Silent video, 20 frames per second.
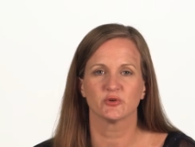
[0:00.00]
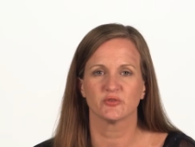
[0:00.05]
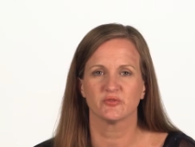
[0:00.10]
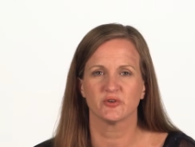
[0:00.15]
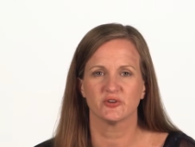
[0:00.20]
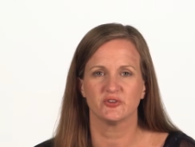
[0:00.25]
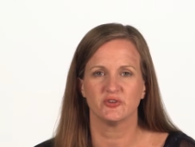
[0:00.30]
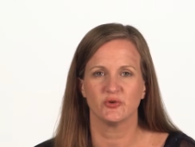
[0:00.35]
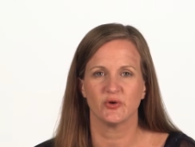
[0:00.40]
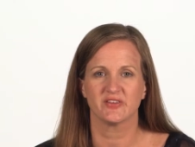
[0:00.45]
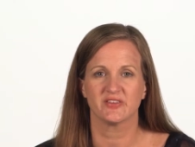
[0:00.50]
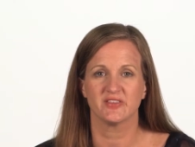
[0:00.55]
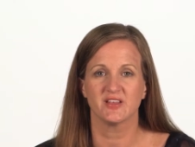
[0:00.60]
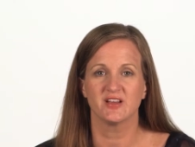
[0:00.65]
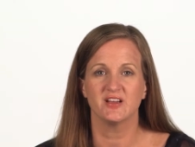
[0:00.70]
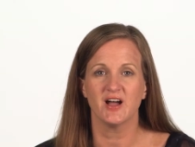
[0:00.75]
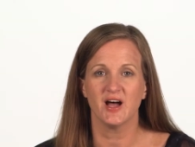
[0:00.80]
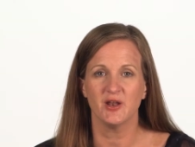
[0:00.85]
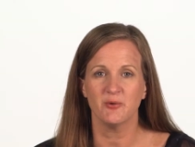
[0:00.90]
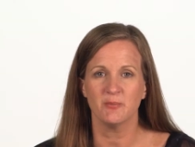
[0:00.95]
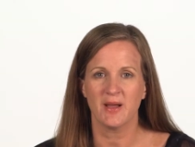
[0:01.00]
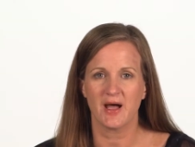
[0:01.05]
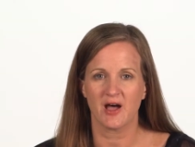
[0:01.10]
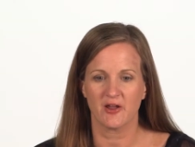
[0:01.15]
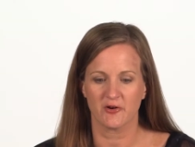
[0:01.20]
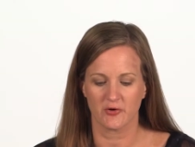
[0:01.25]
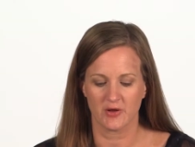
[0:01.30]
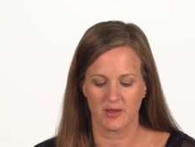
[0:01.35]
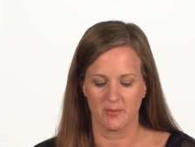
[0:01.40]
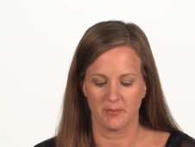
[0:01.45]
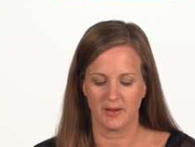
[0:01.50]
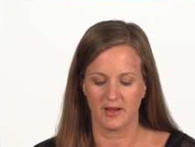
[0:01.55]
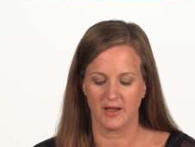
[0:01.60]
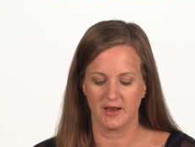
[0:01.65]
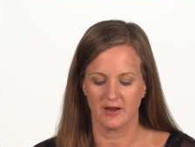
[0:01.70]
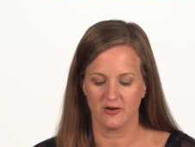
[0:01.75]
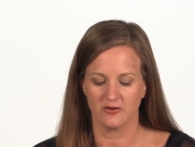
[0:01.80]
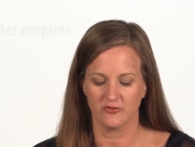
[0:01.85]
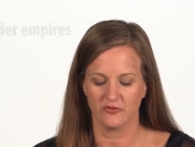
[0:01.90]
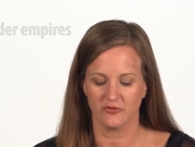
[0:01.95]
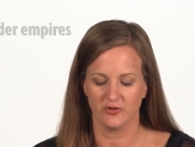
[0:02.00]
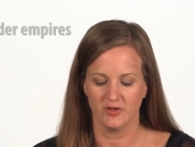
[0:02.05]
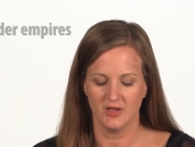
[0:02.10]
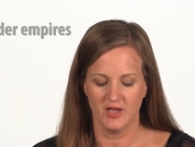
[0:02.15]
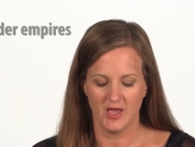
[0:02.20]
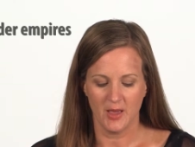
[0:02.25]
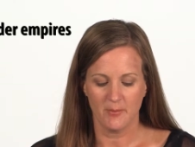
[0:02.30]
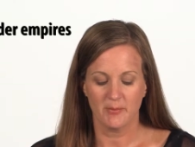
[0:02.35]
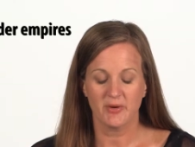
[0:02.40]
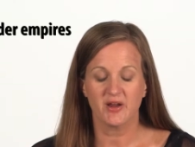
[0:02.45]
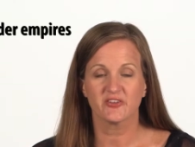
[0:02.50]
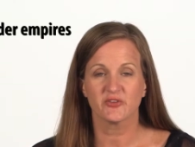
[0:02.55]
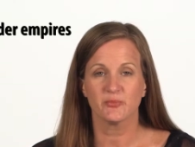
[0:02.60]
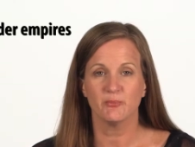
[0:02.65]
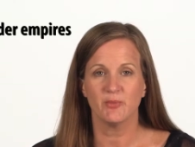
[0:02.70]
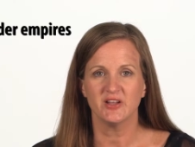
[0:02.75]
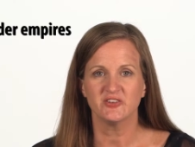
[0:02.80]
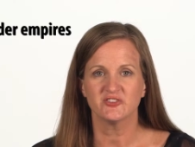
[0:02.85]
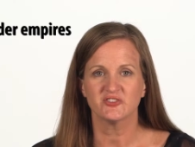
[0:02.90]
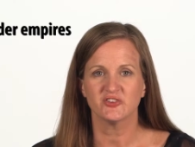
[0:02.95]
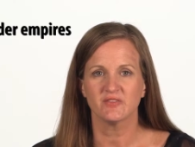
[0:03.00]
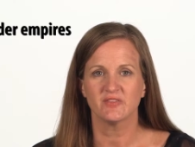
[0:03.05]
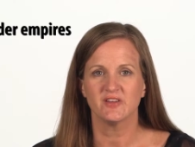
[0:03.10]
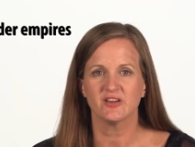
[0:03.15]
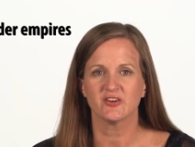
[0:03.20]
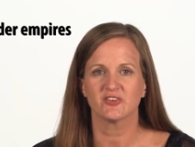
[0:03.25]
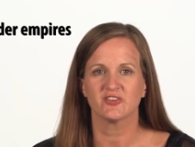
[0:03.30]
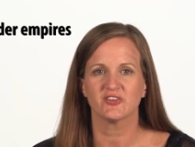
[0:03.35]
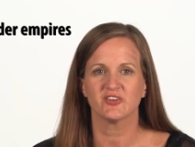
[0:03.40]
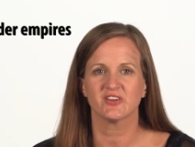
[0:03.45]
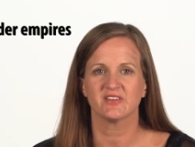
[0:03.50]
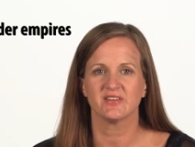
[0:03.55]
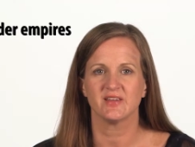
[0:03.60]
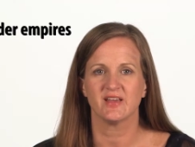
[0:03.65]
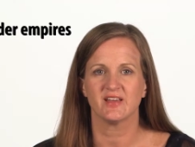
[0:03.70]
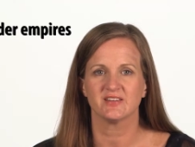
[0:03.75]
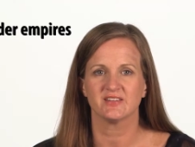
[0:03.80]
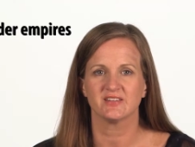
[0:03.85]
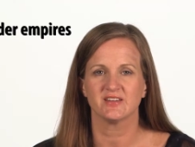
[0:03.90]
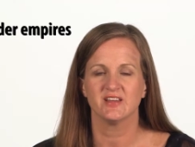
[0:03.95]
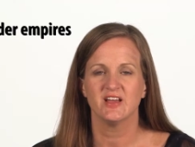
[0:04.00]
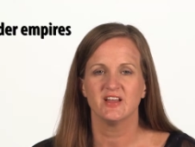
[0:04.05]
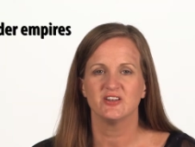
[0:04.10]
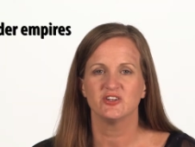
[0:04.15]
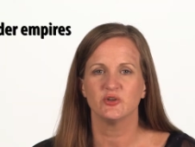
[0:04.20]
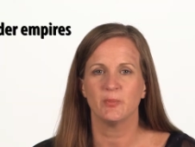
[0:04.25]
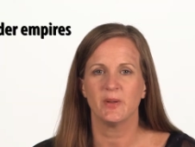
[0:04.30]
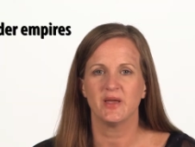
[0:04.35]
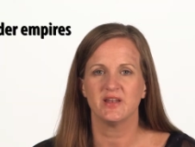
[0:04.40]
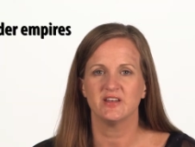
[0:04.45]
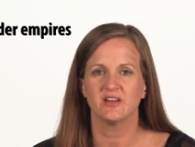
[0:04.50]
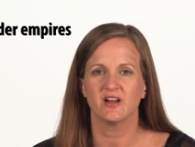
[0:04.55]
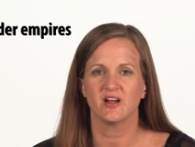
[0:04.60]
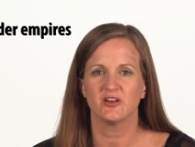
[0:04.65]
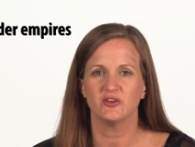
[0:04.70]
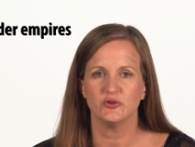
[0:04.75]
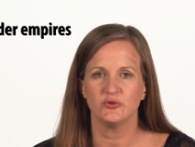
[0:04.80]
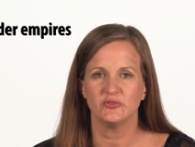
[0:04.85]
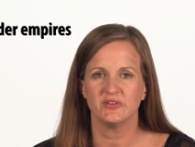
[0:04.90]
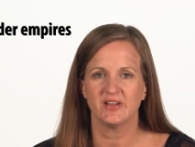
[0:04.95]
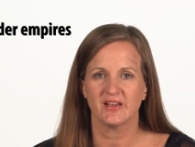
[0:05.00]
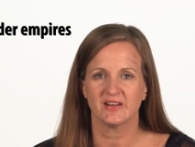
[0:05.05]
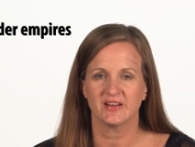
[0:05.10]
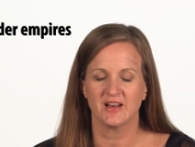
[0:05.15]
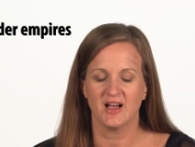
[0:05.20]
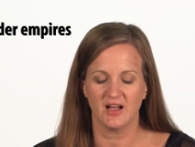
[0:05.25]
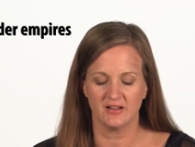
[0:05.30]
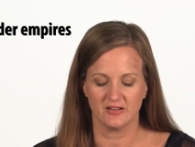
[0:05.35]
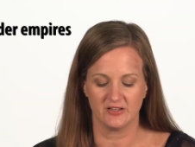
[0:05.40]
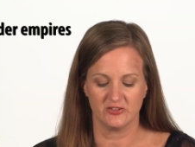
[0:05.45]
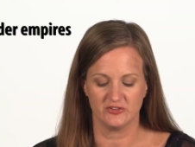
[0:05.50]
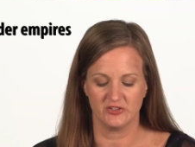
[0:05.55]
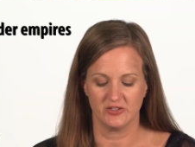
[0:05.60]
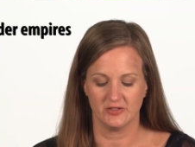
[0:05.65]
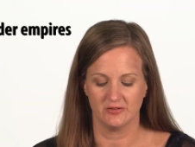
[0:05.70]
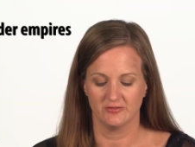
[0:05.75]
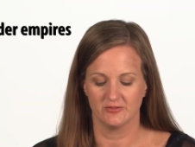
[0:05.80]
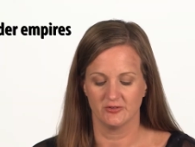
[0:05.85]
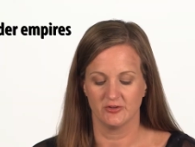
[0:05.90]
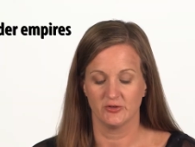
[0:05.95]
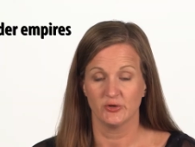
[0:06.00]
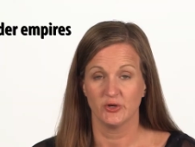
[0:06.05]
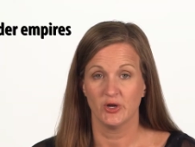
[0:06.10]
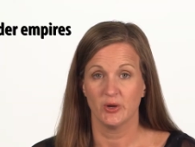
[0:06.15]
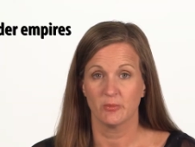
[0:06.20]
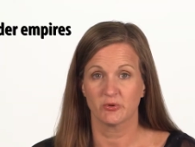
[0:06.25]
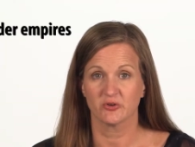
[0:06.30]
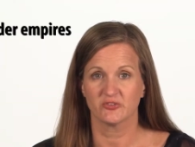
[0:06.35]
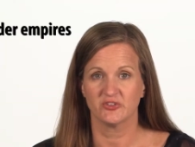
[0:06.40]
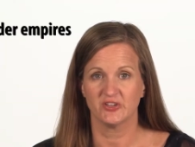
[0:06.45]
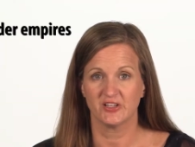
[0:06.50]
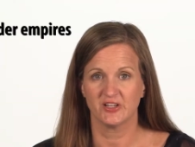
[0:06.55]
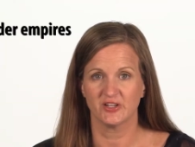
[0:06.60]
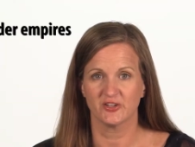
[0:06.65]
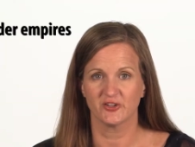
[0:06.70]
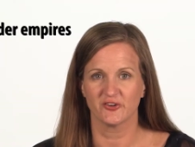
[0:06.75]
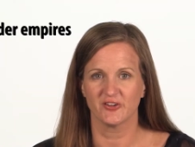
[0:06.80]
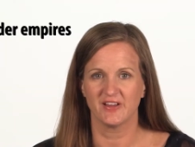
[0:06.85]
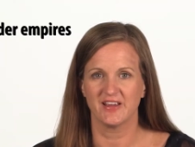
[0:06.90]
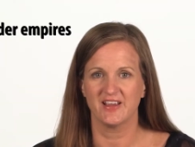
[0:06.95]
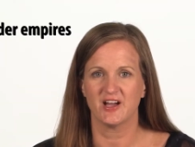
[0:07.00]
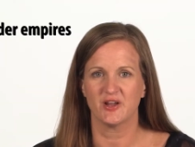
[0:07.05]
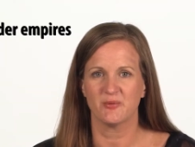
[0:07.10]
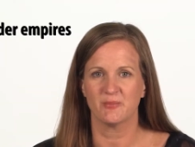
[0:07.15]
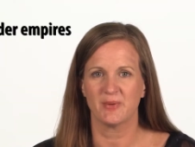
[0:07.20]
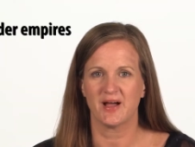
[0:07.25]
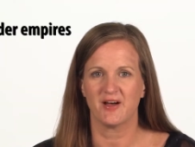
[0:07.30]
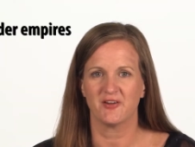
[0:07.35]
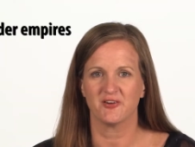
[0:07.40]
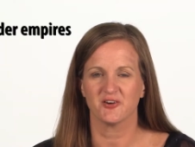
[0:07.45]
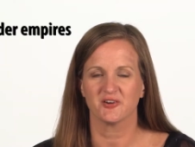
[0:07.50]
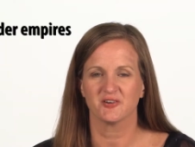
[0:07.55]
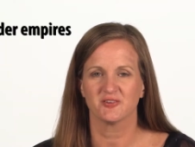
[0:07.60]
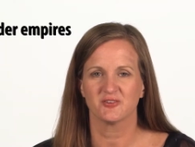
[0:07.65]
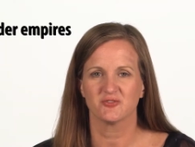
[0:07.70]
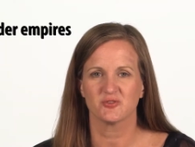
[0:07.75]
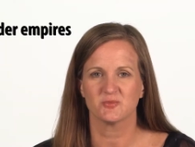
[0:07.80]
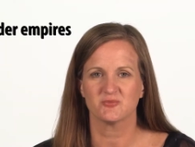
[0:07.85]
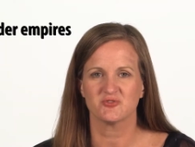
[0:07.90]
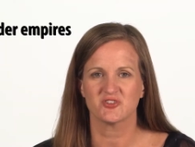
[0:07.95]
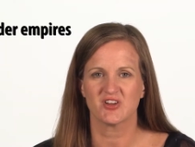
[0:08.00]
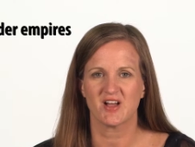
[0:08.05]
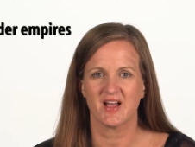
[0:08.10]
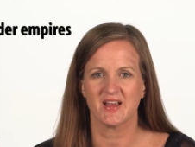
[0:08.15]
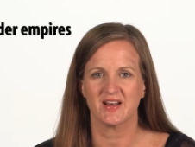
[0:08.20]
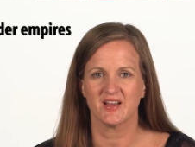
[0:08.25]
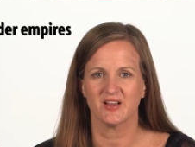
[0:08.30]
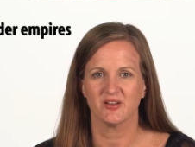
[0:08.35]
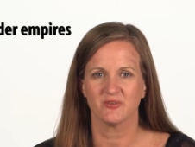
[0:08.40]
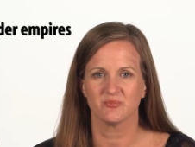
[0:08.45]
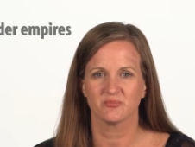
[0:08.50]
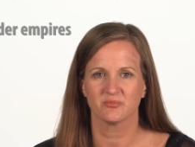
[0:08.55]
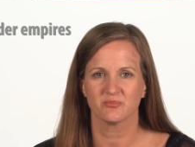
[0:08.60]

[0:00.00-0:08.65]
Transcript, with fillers: referred to as the gunpowder empires because much of their success depended on new technology, particularly gunpowder from China.